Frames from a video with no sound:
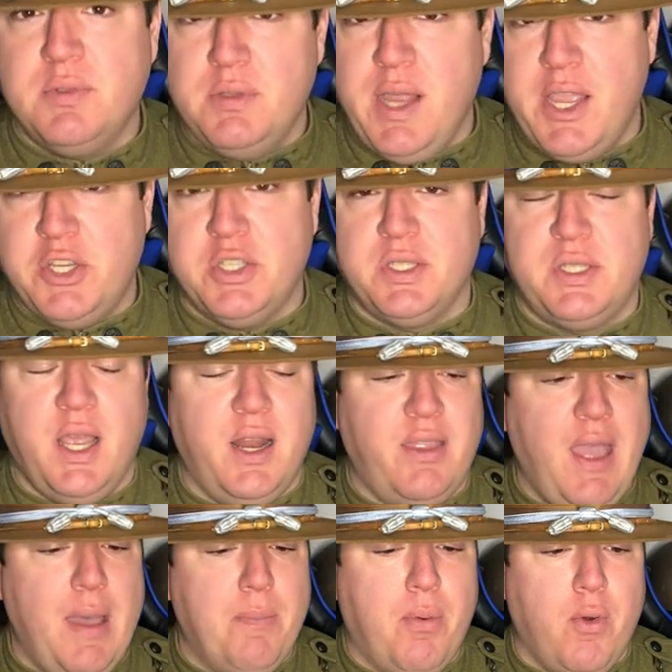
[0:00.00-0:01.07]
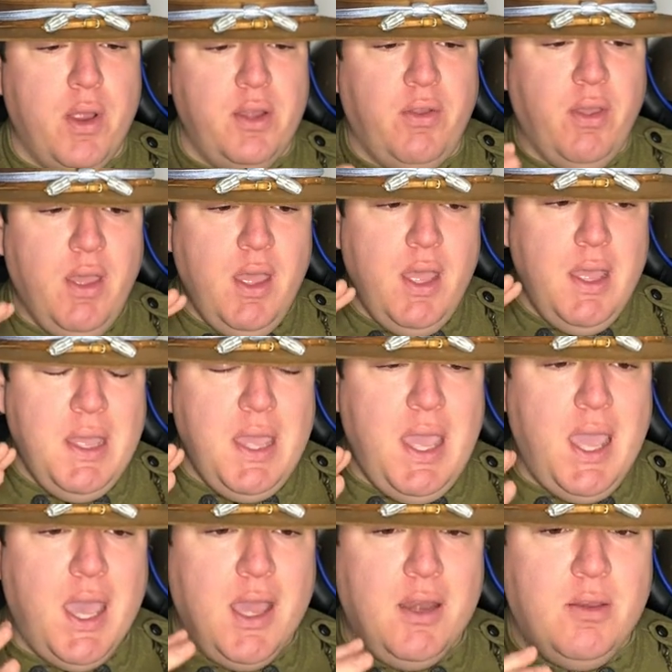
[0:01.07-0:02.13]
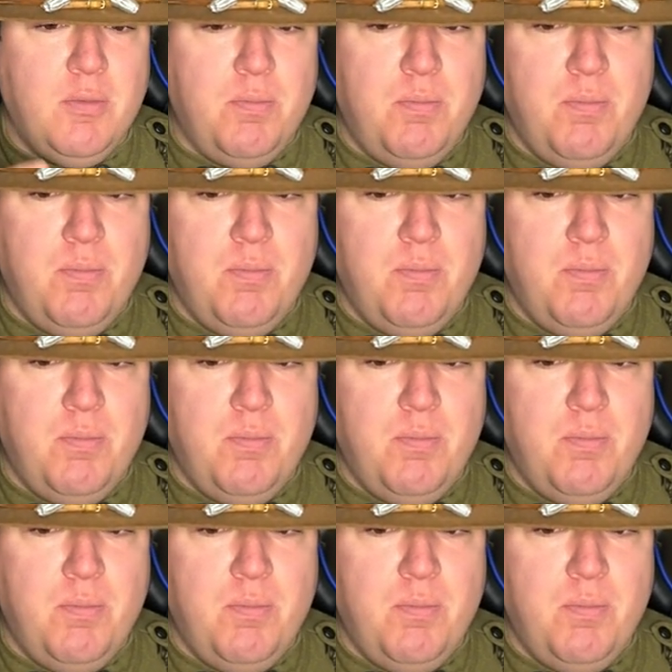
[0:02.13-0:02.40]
nation state at that point and